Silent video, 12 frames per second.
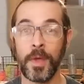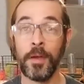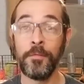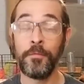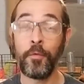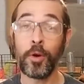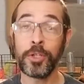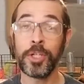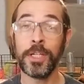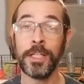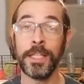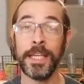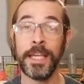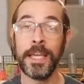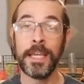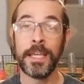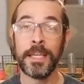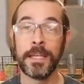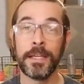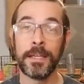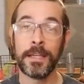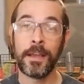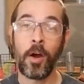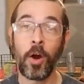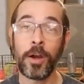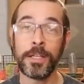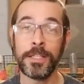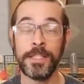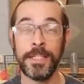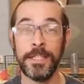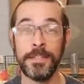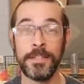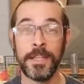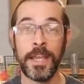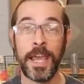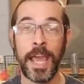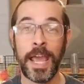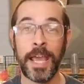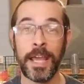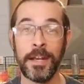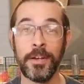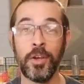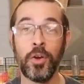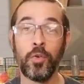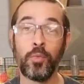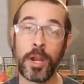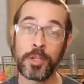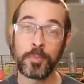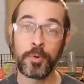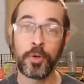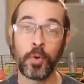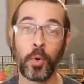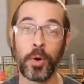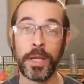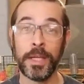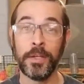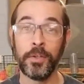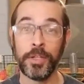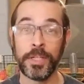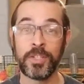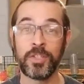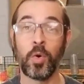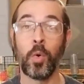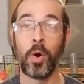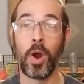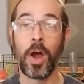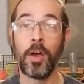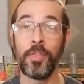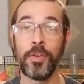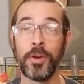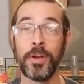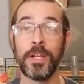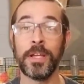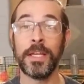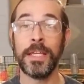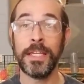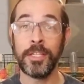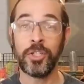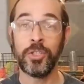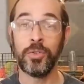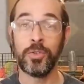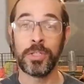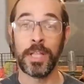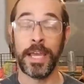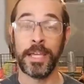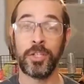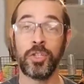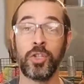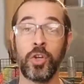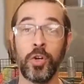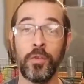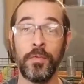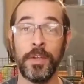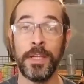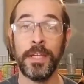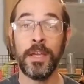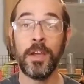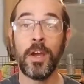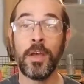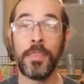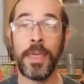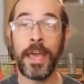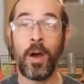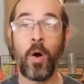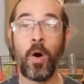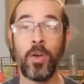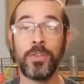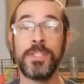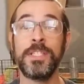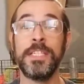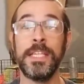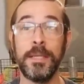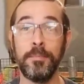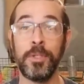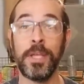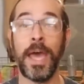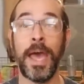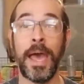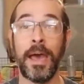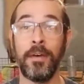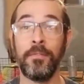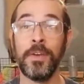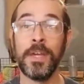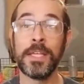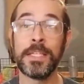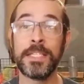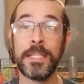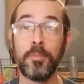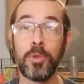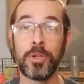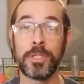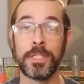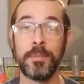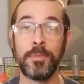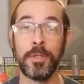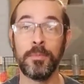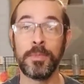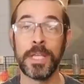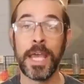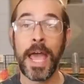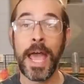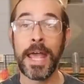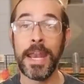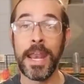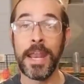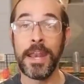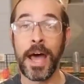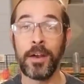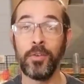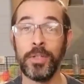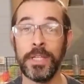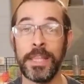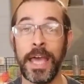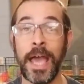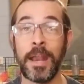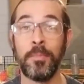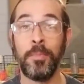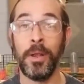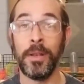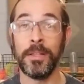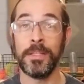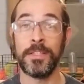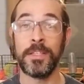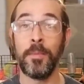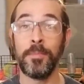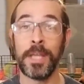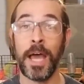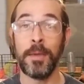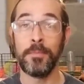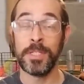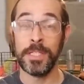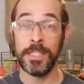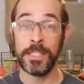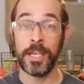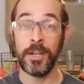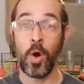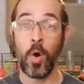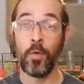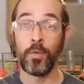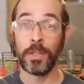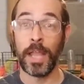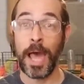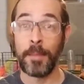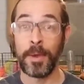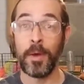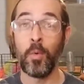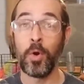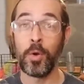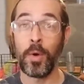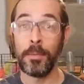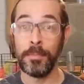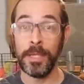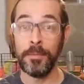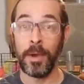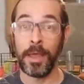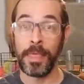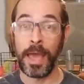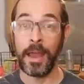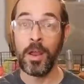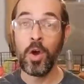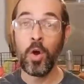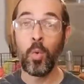Unfortunately, heart disease and respiratory illness or other issues like scurvy, they all seem to have similar symptoms. And not only that, but sometimes these can overlap. And what do I mean by that?